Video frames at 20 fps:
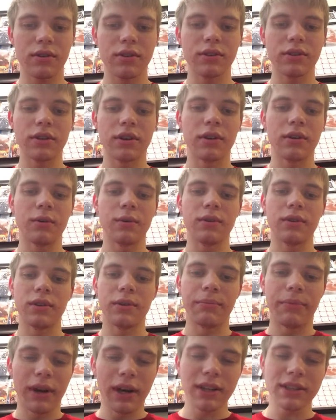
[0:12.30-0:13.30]
So, the
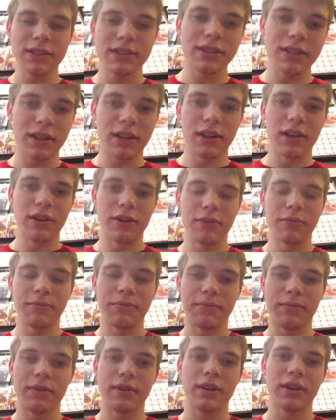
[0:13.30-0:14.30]
Boston Globe
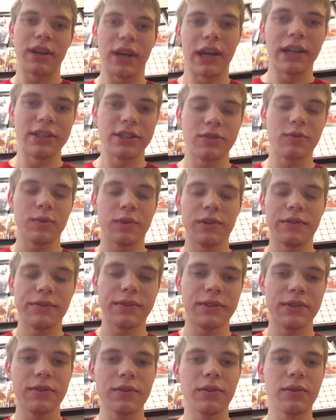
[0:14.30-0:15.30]
catches wind of a
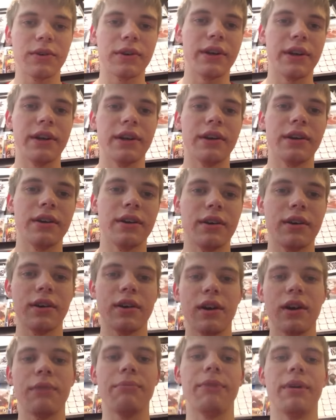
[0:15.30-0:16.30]
story
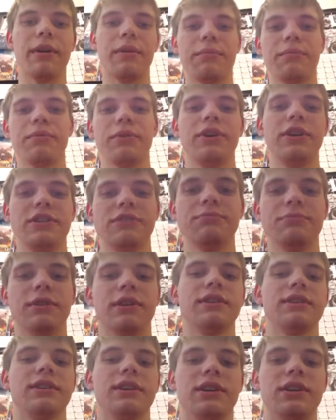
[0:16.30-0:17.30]
about a priest
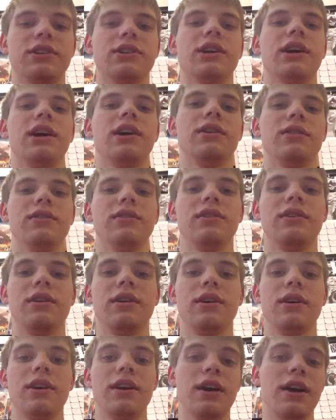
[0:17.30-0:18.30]
molesting a child.
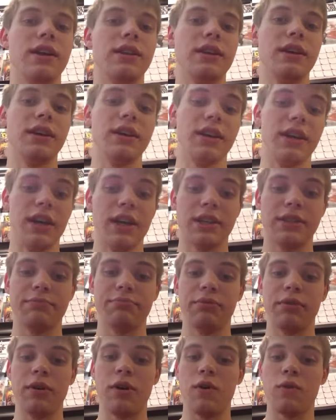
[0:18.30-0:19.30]
And then it gets
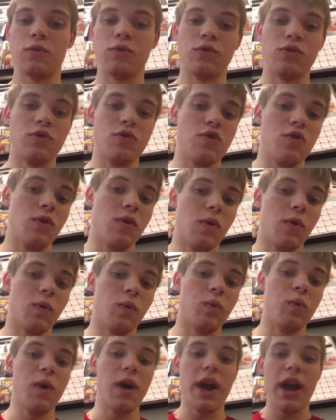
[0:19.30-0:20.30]
blown
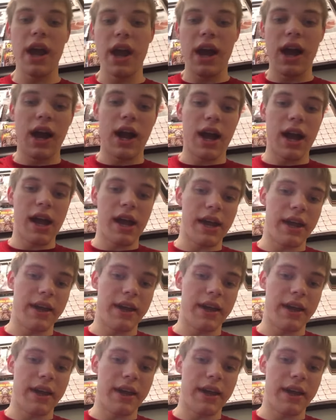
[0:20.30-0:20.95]
way high.